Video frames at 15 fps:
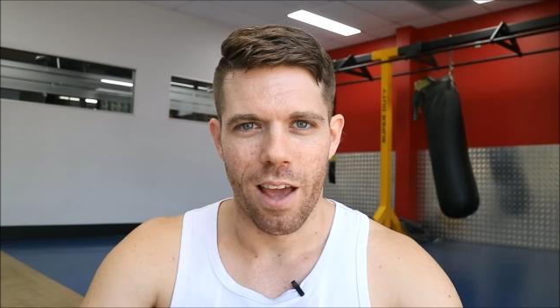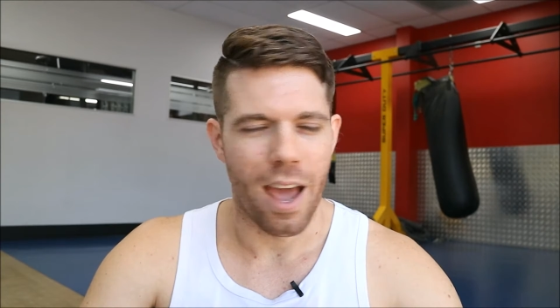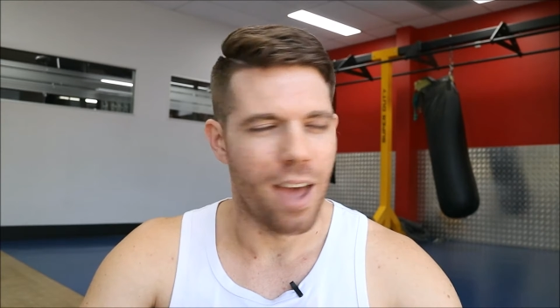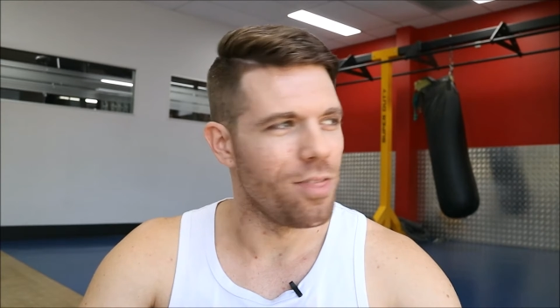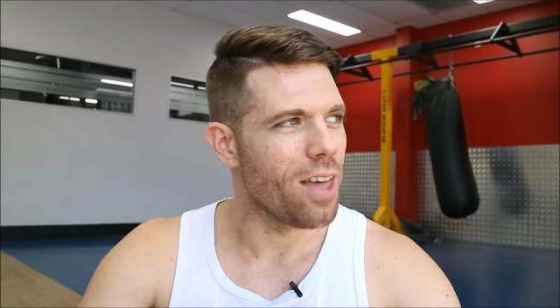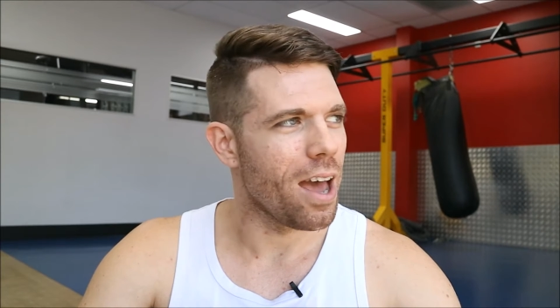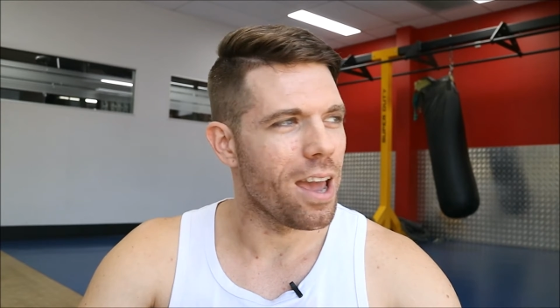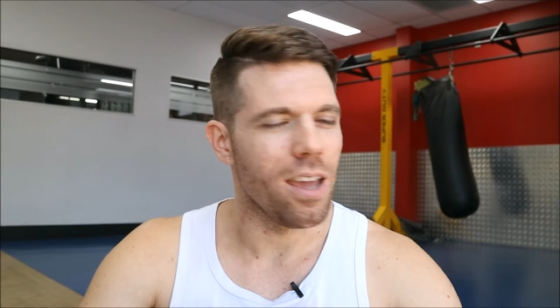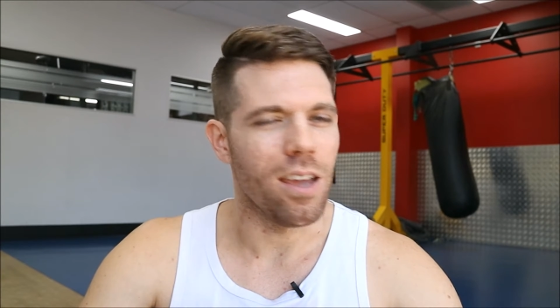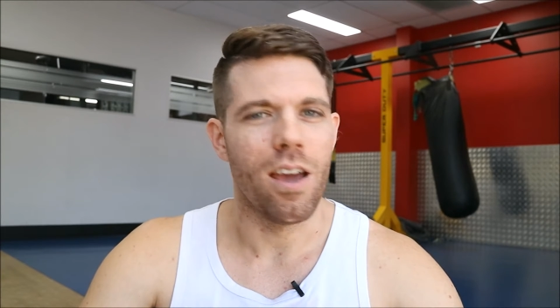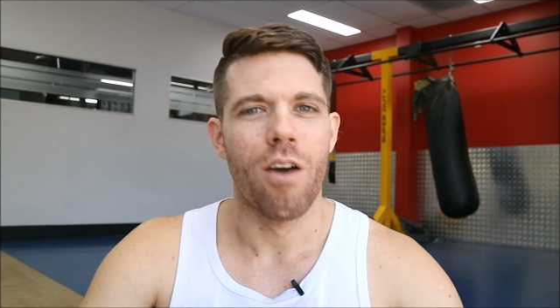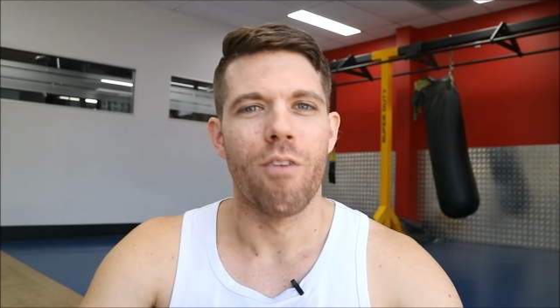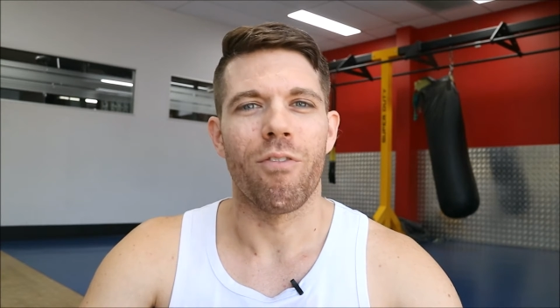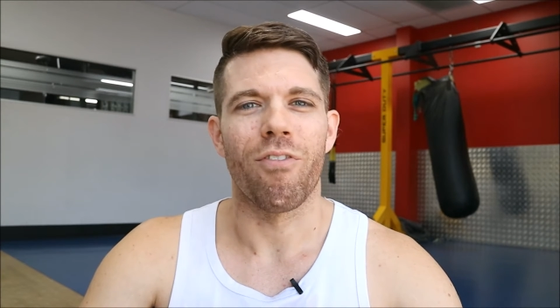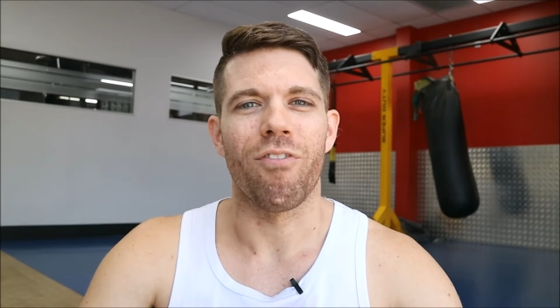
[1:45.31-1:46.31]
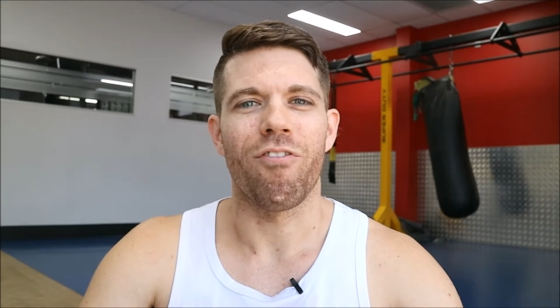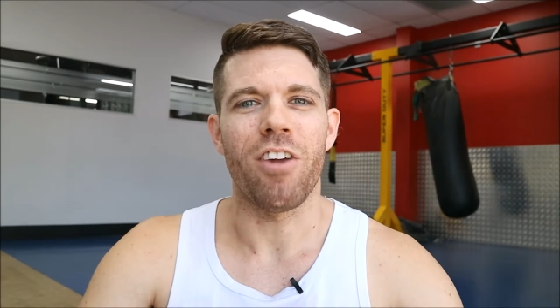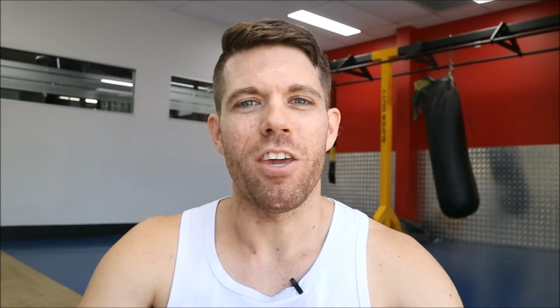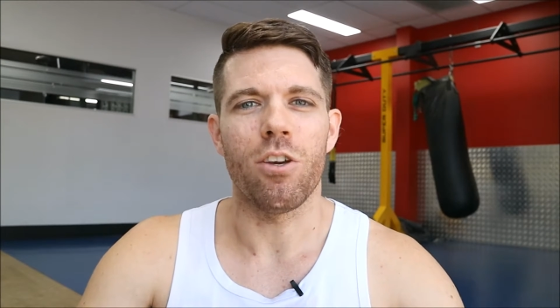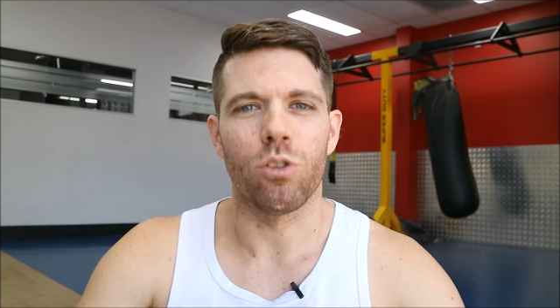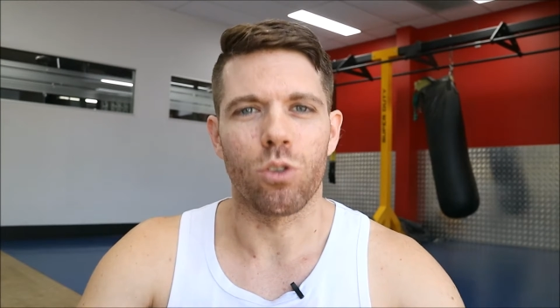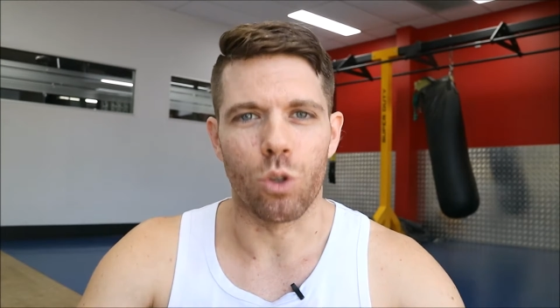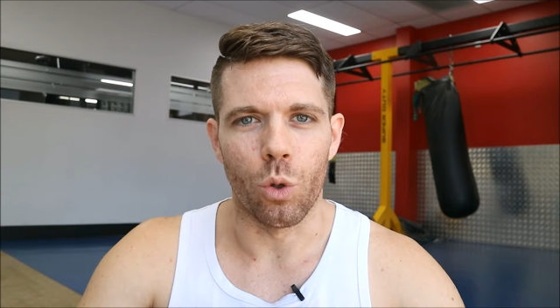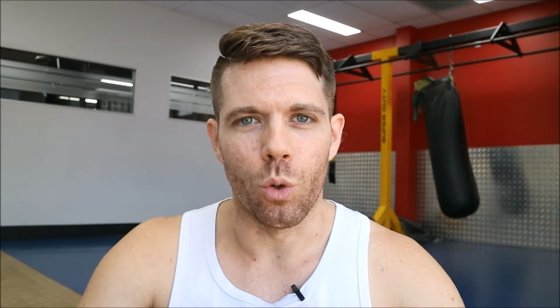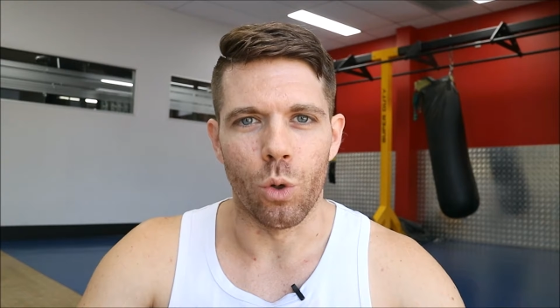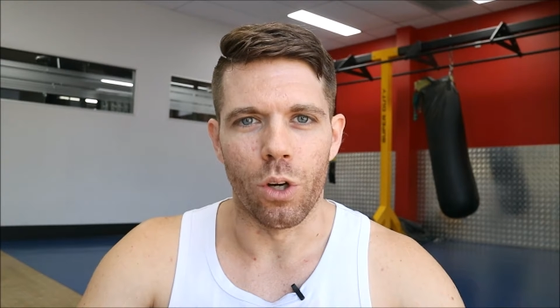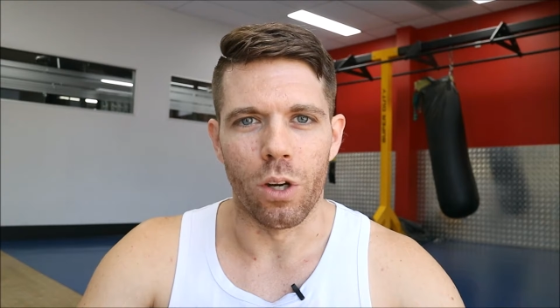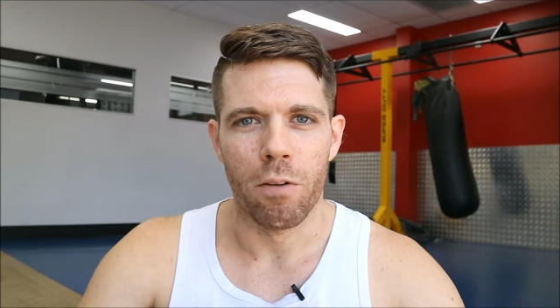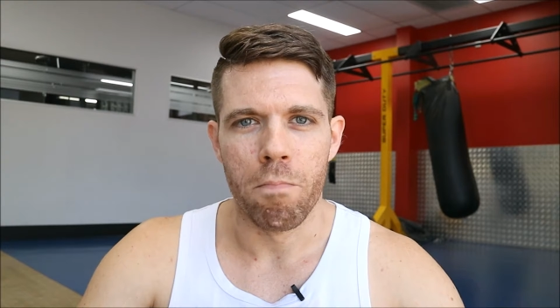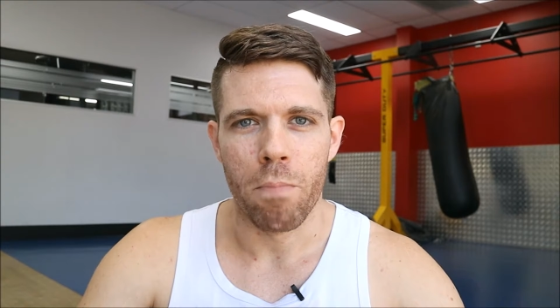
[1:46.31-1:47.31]
and they feel
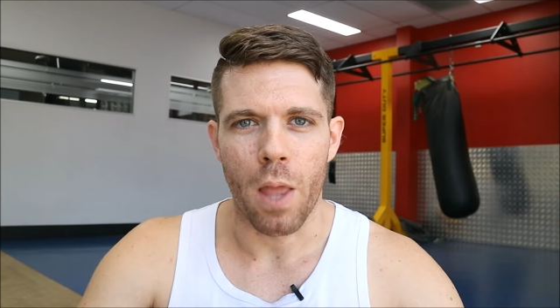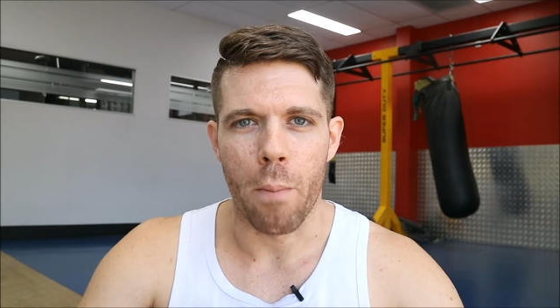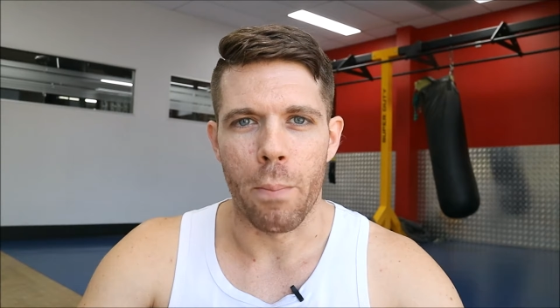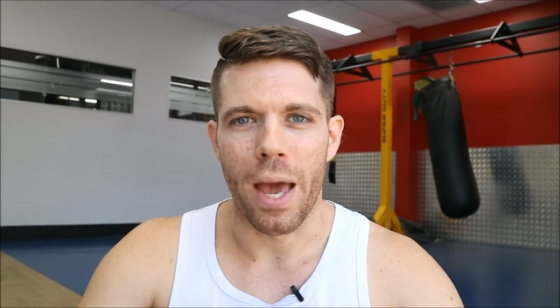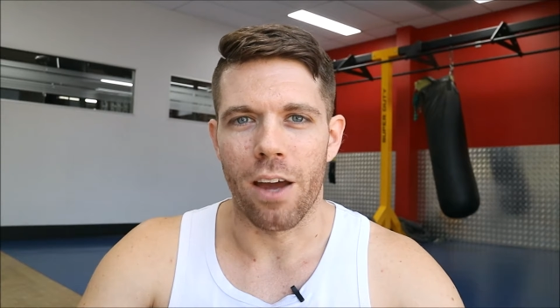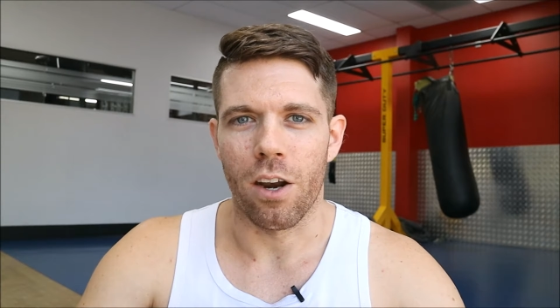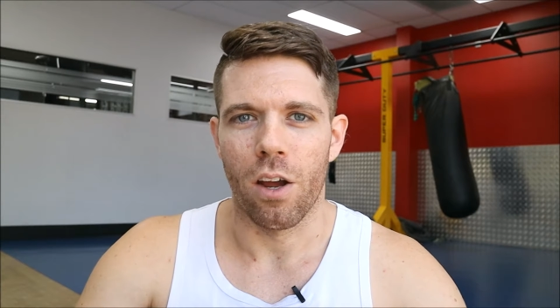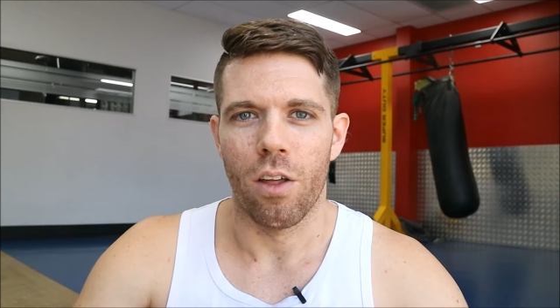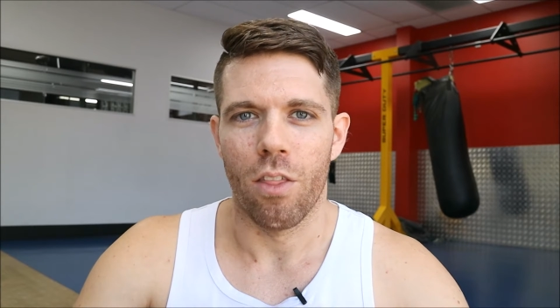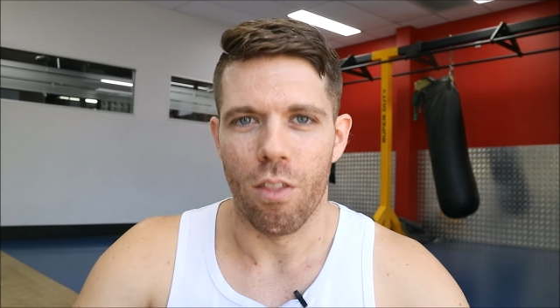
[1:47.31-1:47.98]
good about